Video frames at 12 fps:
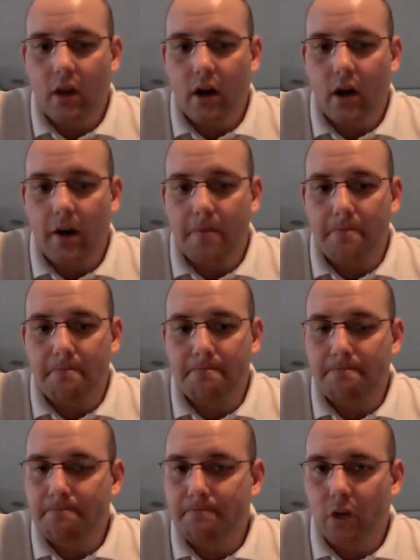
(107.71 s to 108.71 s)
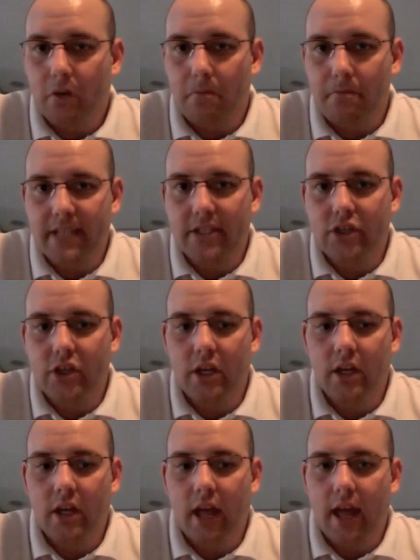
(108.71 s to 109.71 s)

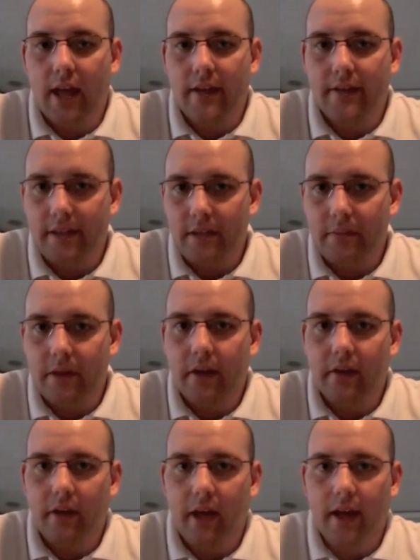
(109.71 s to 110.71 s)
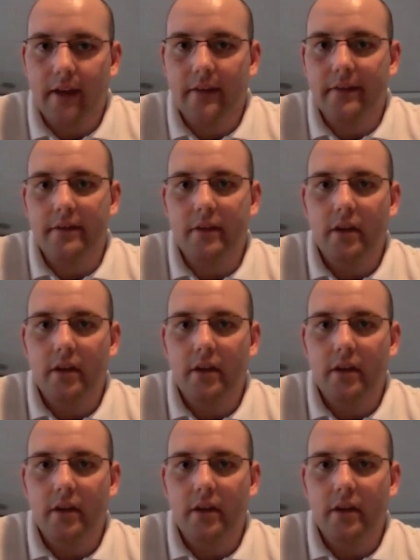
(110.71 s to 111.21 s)
Messaging and email, and